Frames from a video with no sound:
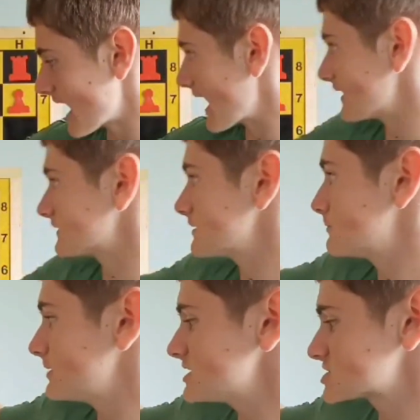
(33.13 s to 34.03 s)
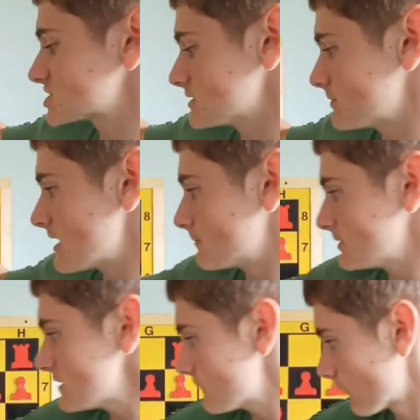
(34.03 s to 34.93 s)
and bishop
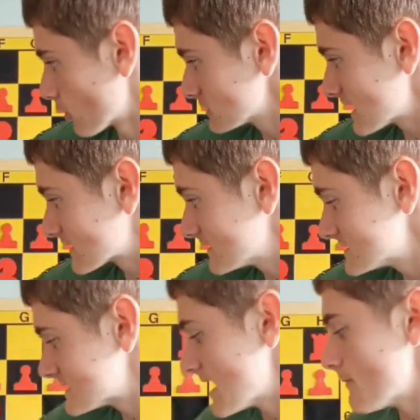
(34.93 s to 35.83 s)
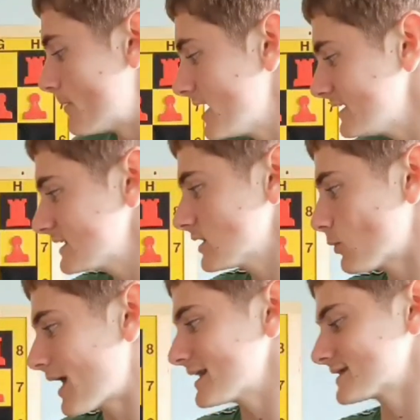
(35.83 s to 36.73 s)
b4 like this, pinning the
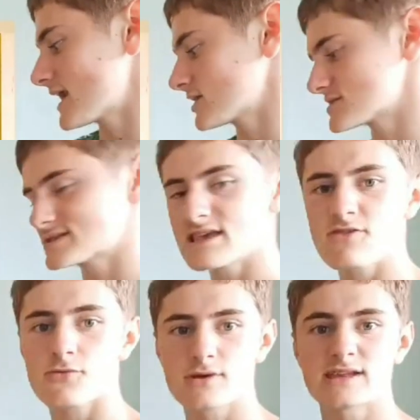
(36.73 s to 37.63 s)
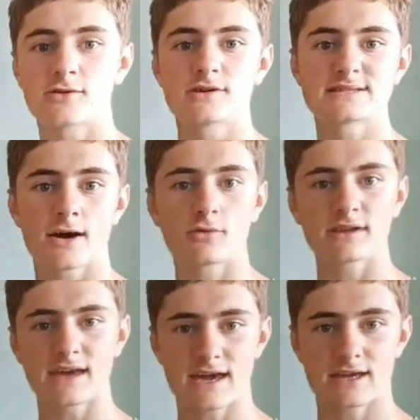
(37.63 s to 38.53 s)
white knight on c3 to his own
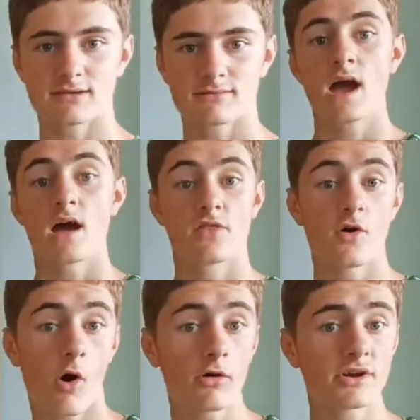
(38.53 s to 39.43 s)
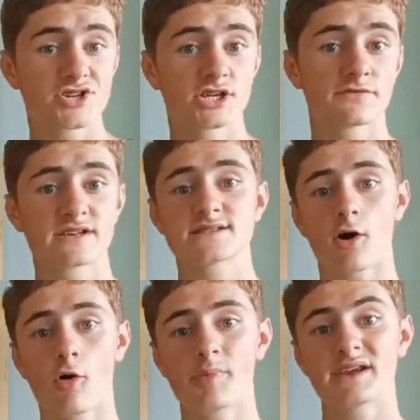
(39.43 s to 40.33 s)
king. The origin of this
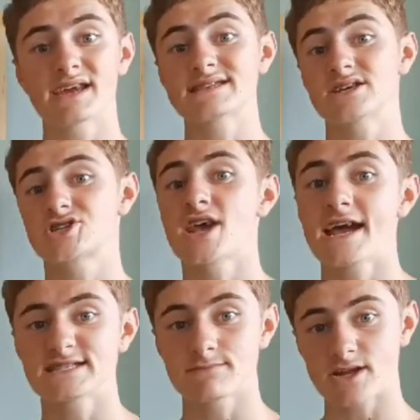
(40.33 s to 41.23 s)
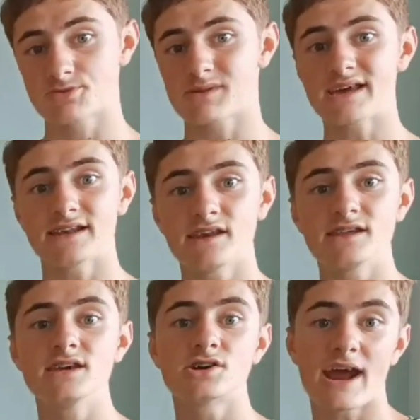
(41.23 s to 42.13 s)
opening is a chess match played in the
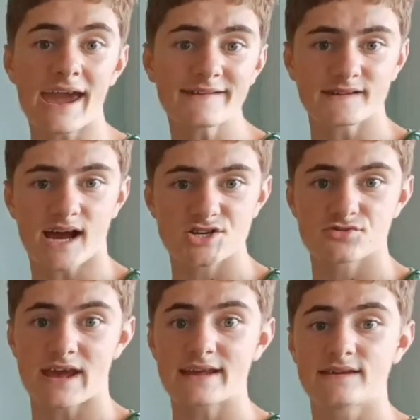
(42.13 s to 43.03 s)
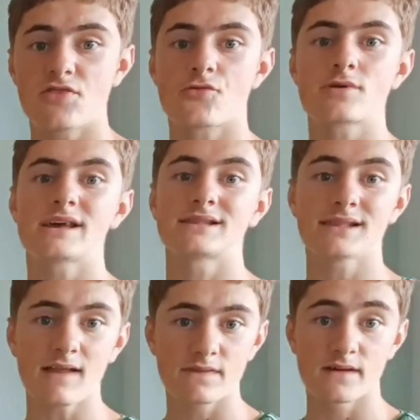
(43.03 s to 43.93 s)
year 1883 in
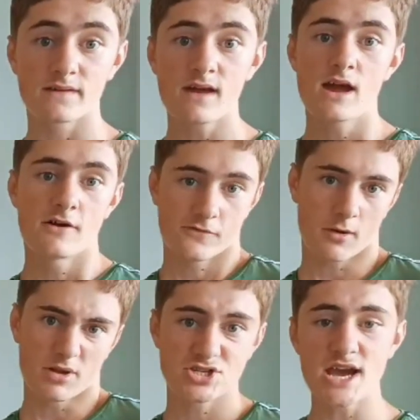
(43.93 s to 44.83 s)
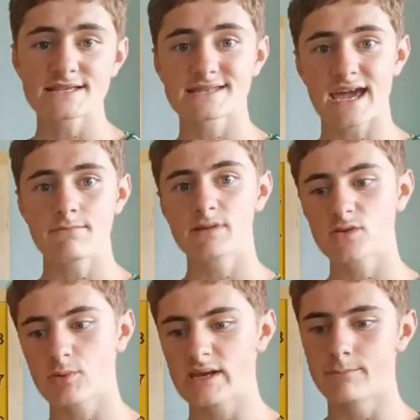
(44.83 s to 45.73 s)
London from a chess game
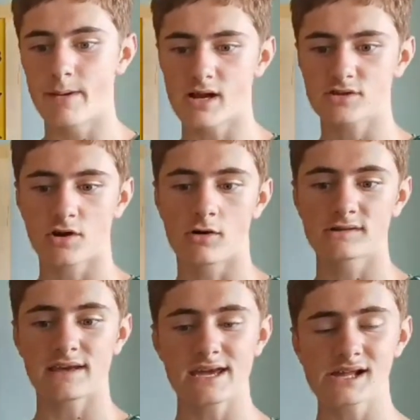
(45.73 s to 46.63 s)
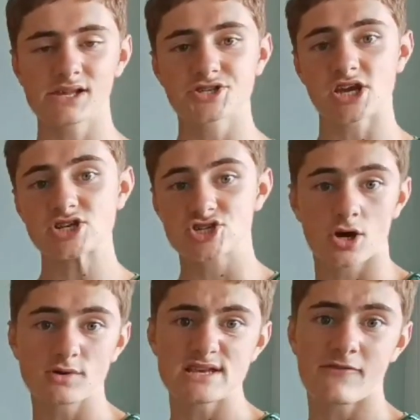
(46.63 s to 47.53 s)
between Berthold English and
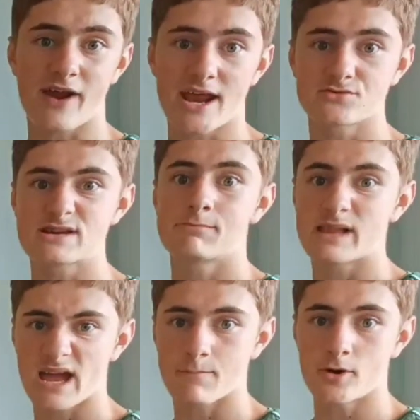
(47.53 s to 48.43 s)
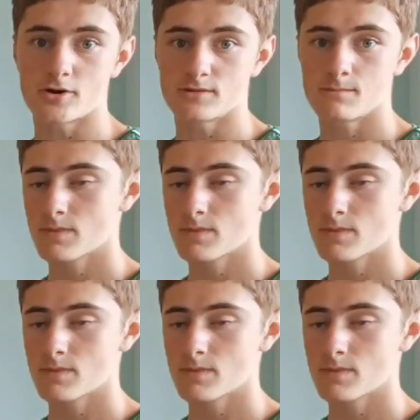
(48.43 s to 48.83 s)
Joseph Henry Blackburn.